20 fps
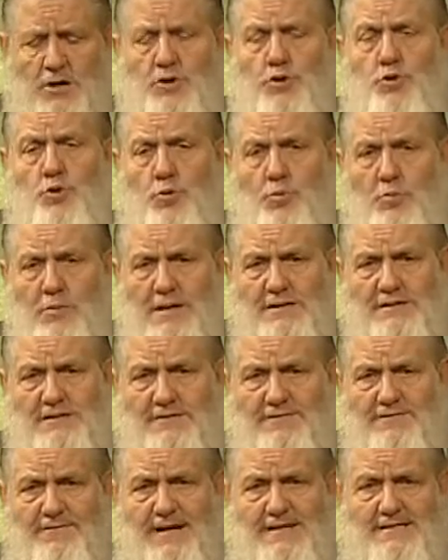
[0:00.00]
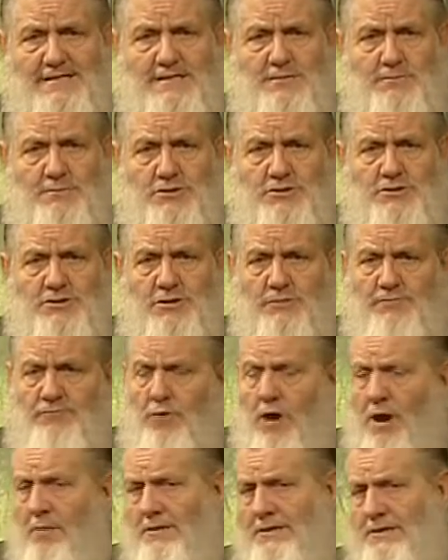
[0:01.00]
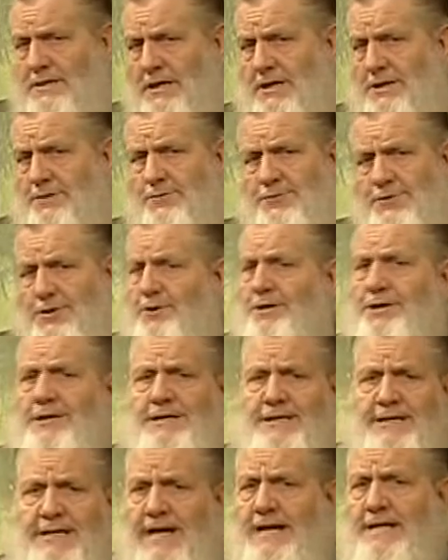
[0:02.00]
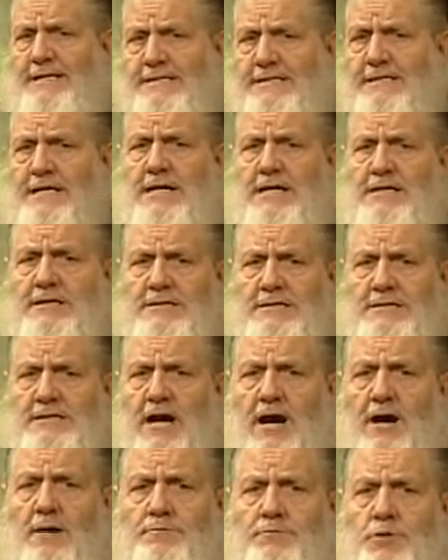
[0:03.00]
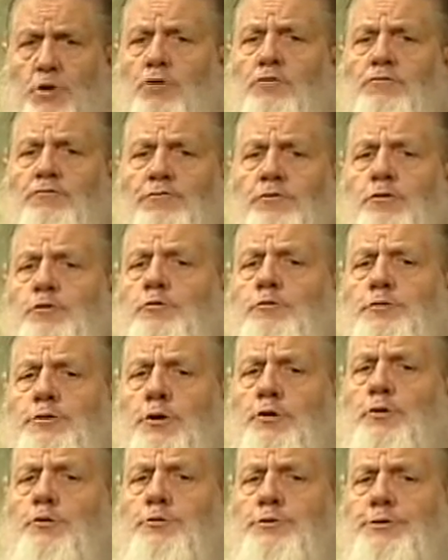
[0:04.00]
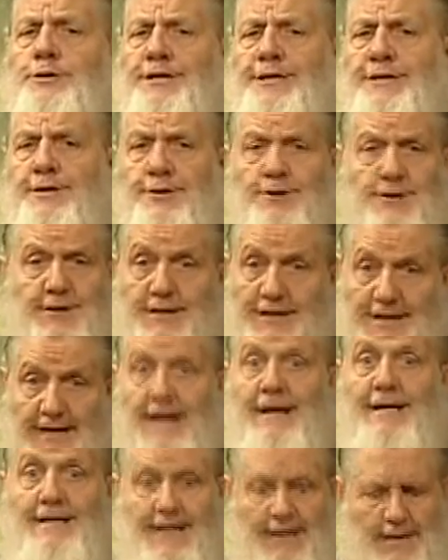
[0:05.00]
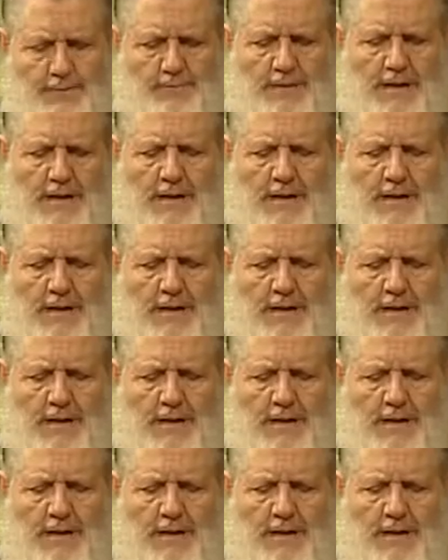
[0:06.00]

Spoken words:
You must fast the months of Ramadan, 30 days nonstop, no food, no drink during the daytime.